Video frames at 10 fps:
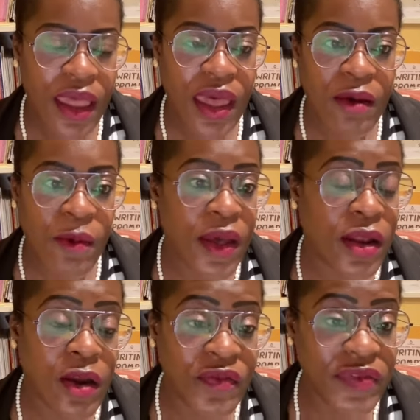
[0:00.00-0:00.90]
quite
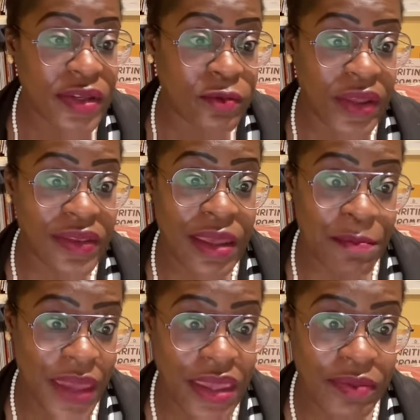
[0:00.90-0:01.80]
often when they
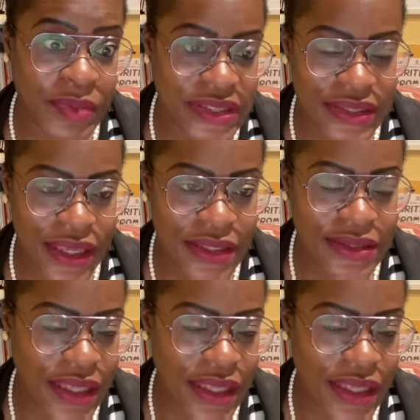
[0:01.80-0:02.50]
make mistakes,